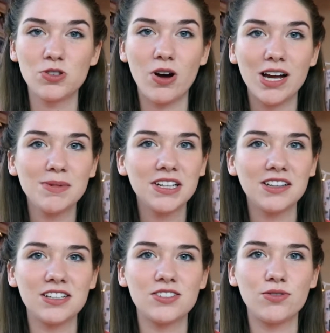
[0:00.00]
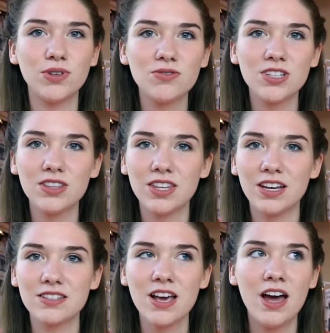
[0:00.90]
So I made a list of 15
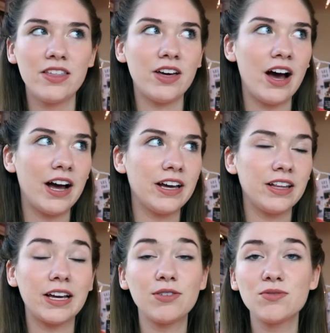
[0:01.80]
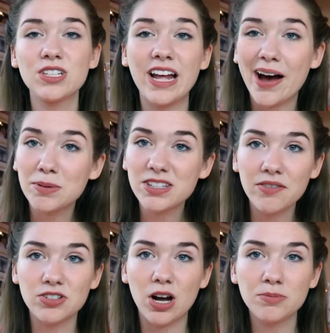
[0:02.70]
things that 15 habits
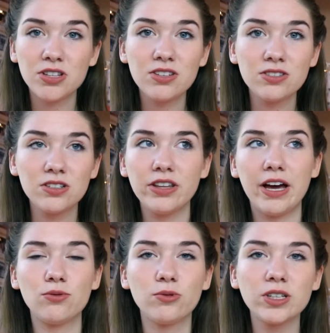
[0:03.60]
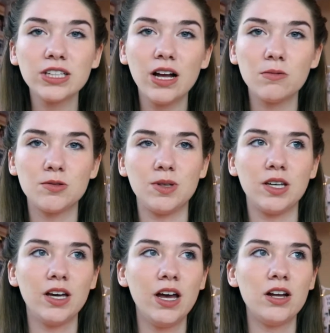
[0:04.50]
I've adopted this year that have really helped
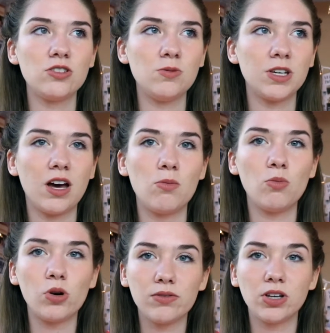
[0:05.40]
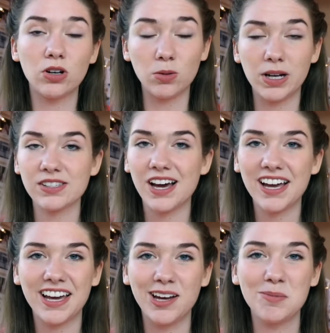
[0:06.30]
me to become more of the girl boss
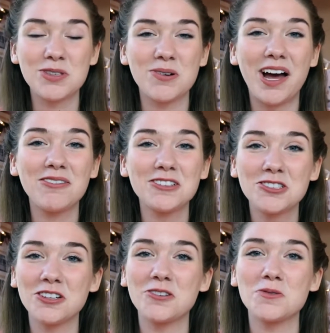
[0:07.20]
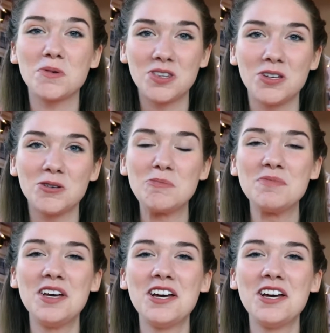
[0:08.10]
I am, so I wanna share those with you.